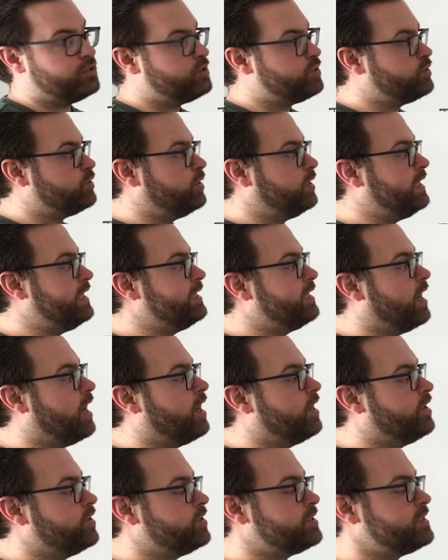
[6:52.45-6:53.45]
So you need to
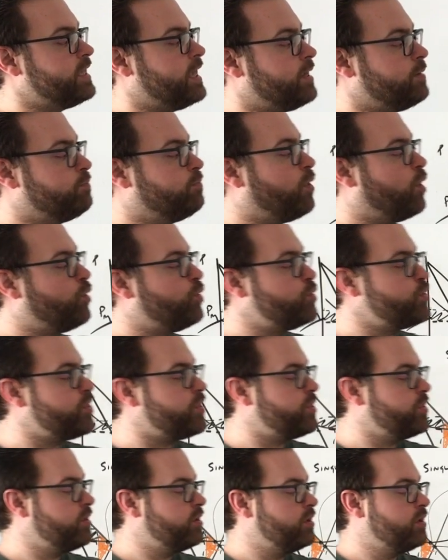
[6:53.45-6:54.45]
understand
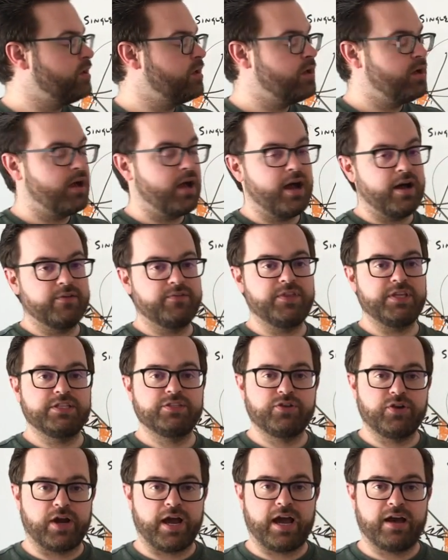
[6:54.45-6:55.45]
both of these
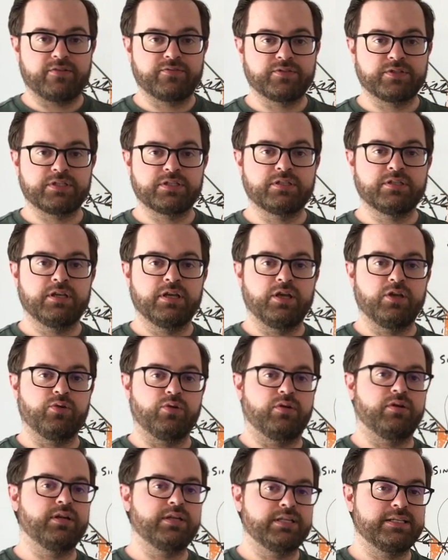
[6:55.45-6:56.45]
graphs in
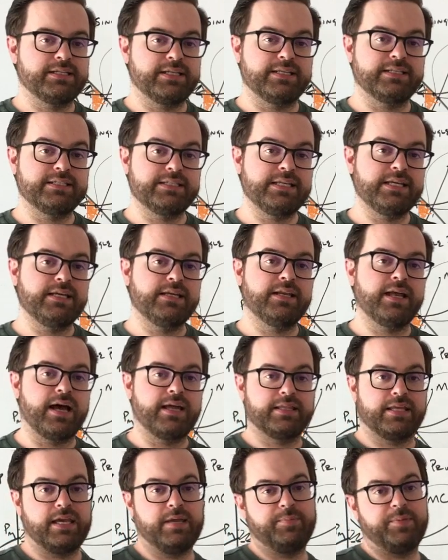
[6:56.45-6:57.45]
order to succeed
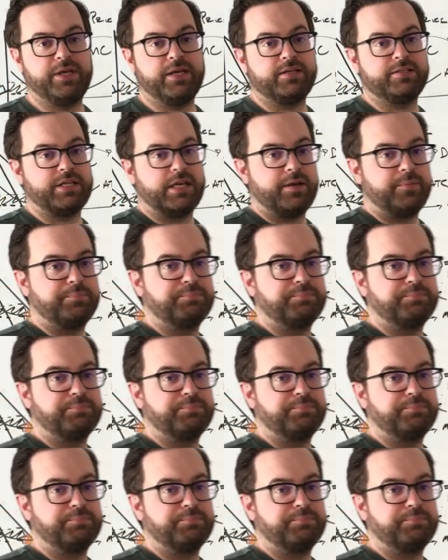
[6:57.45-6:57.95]
on the AP exam.